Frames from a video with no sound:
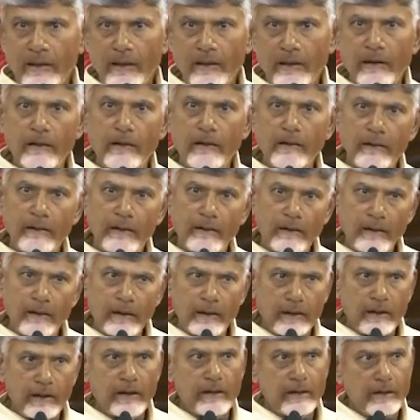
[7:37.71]
all
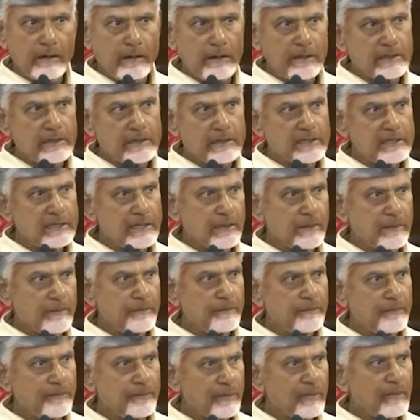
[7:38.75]
countries
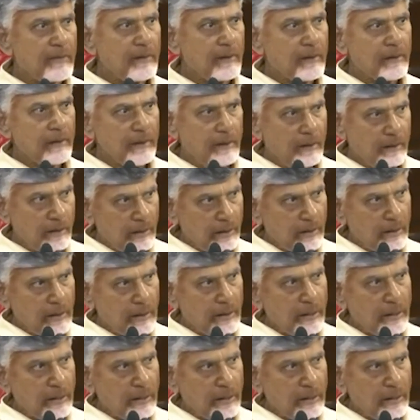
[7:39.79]
are